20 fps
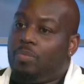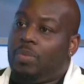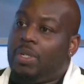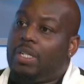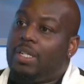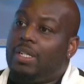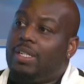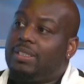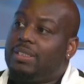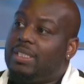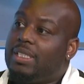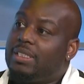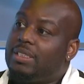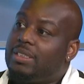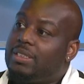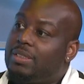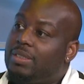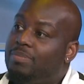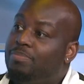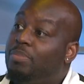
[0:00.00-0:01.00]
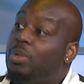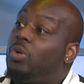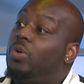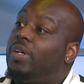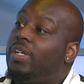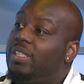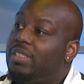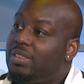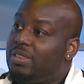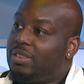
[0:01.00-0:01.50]
Because as
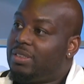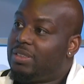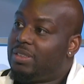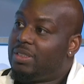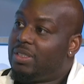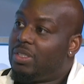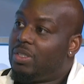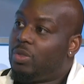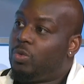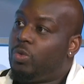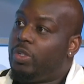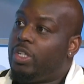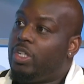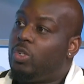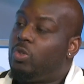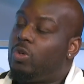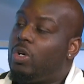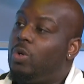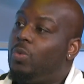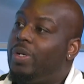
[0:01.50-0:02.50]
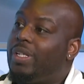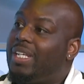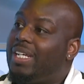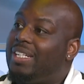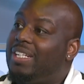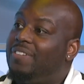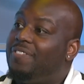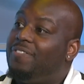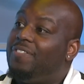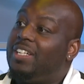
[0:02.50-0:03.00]
boys Mm-hmm. We grow with a
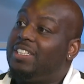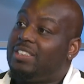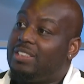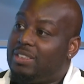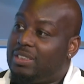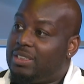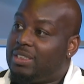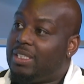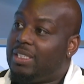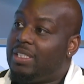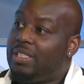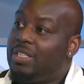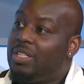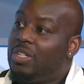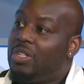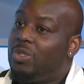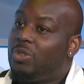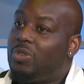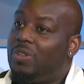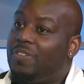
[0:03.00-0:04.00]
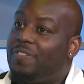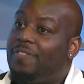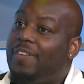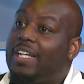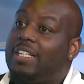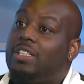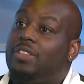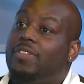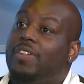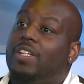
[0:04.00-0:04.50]
deficiency to
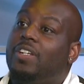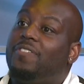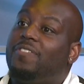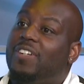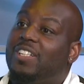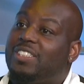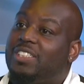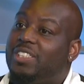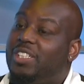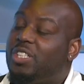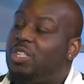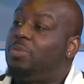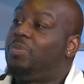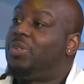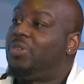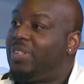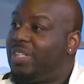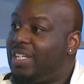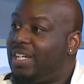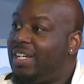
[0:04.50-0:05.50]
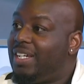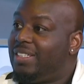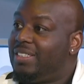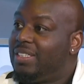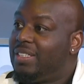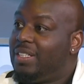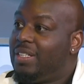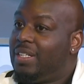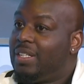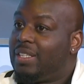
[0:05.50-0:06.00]
effectively and efficiently communicate.
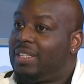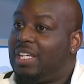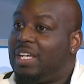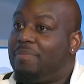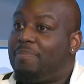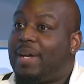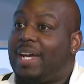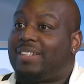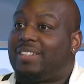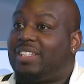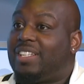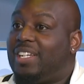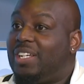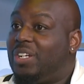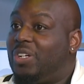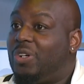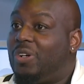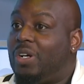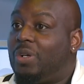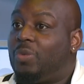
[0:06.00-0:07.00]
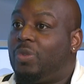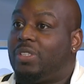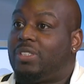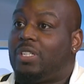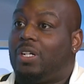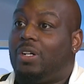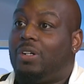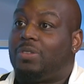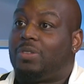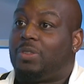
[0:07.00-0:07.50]
Think back to kindergarten. We're
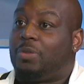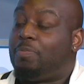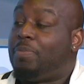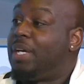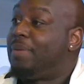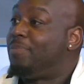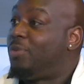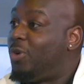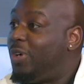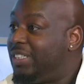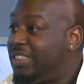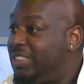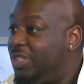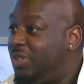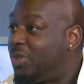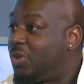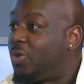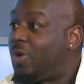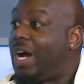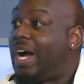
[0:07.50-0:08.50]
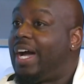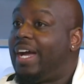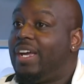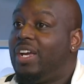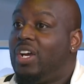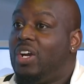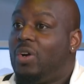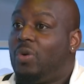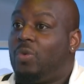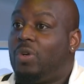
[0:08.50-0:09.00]
taught big boys don't cry.
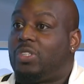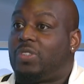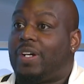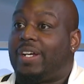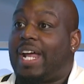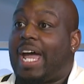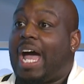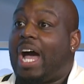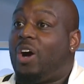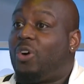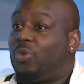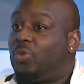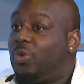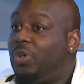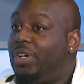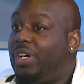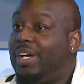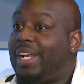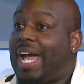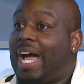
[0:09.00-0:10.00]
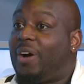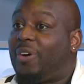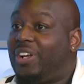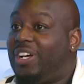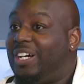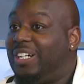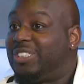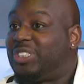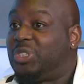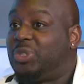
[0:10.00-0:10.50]
Yes, We're trying to outrun, out
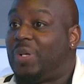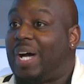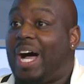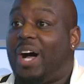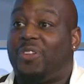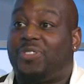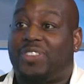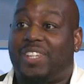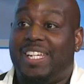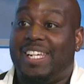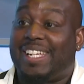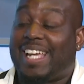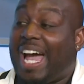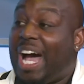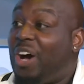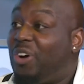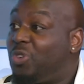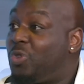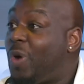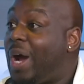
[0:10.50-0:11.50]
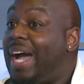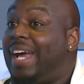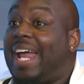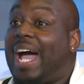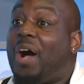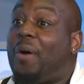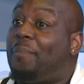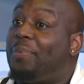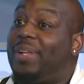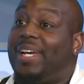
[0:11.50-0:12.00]
hustle, mm-hmm. outthink, outgrind,
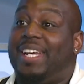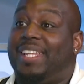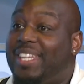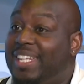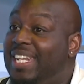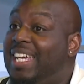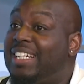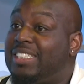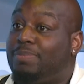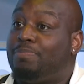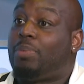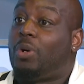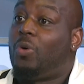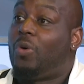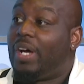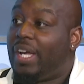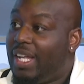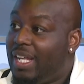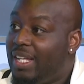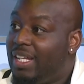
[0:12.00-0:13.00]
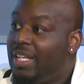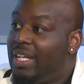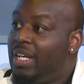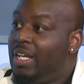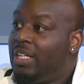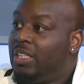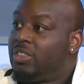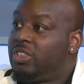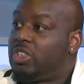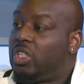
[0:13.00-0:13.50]
outplay the next boy. Right.